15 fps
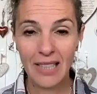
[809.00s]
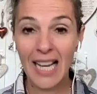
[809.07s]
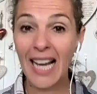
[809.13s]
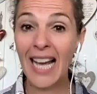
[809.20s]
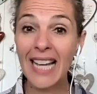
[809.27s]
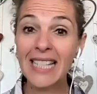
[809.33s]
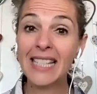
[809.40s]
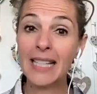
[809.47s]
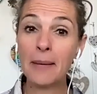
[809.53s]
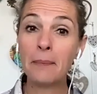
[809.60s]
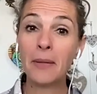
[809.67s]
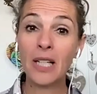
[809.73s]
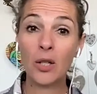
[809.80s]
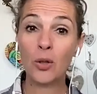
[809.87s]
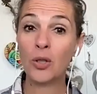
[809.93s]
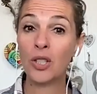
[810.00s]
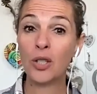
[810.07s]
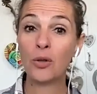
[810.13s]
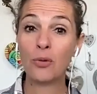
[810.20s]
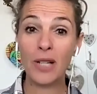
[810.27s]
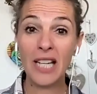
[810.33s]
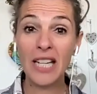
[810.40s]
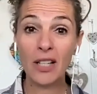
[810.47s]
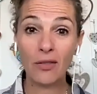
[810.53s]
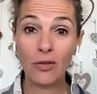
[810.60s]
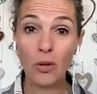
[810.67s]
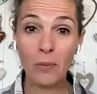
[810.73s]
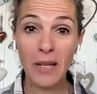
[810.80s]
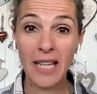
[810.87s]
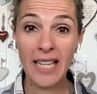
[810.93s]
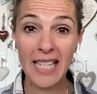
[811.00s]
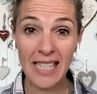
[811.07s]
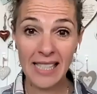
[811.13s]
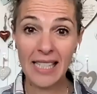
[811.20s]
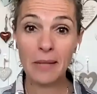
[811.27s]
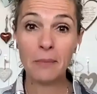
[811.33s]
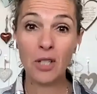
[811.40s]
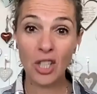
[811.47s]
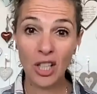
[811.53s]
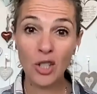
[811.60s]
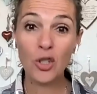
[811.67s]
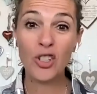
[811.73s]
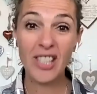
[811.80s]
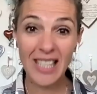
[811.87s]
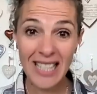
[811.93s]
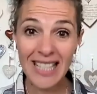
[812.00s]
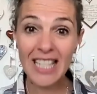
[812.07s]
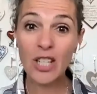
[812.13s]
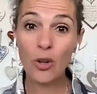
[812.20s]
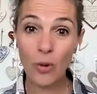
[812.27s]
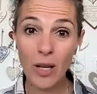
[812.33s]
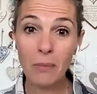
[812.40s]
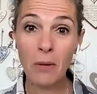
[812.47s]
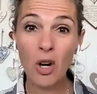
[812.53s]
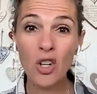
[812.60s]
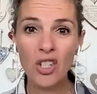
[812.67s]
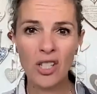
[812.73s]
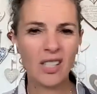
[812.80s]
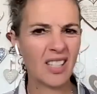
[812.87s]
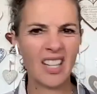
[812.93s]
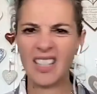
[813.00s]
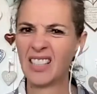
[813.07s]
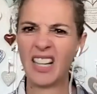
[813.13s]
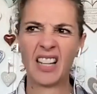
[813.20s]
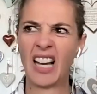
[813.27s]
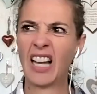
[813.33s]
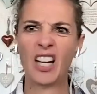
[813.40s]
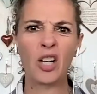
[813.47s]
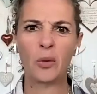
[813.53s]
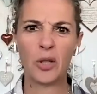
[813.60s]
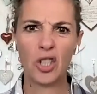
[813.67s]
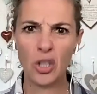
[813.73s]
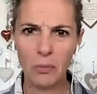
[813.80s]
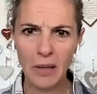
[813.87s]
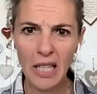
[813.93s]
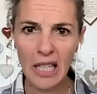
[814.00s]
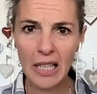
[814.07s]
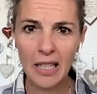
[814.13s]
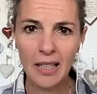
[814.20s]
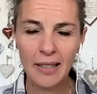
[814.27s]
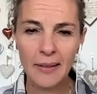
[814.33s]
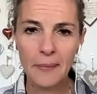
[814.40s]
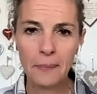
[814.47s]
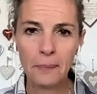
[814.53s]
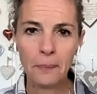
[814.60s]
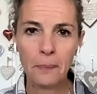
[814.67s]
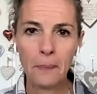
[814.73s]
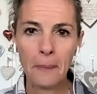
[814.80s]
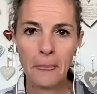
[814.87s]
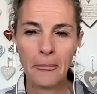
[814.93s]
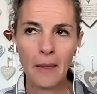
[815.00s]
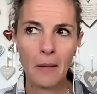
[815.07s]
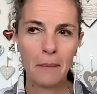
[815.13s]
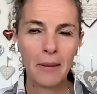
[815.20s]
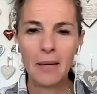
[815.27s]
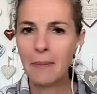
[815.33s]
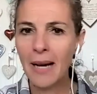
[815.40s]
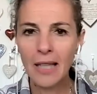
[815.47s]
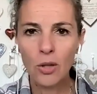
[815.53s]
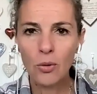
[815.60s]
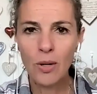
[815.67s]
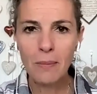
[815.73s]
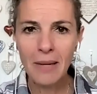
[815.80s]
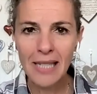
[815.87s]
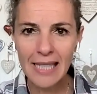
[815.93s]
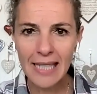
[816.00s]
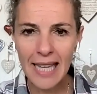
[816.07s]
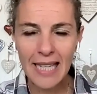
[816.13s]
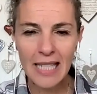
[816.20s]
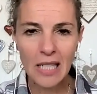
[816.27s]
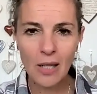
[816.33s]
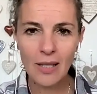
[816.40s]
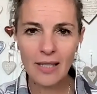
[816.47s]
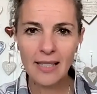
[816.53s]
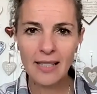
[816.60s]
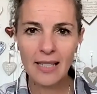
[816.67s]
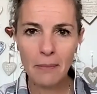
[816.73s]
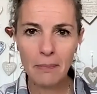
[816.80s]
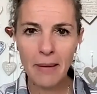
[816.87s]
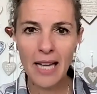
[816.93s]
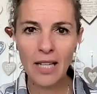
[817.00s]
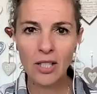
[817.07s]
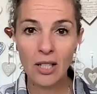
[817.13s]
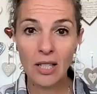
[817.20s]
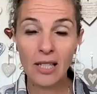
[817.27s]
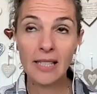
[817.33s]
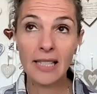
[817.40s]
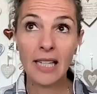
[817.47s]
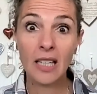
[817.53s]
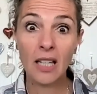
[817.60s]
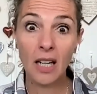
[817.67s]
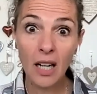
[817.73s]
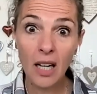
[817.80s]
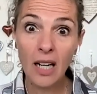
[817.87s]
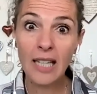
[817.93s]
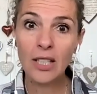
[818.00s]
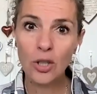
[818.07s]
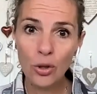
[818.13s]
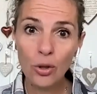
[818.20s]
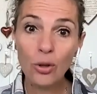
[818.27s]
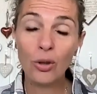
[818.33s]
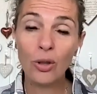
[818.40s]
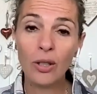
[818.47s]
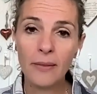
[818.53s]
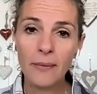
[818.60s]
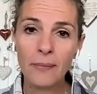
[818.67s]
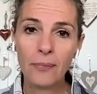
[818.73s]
I had somebody who did a reading for me and he said, Michelle, you sit in your emotions. And I was like, I don't know what you mean. But about 3 months later, I was listening back to it and I was like, oh, I do.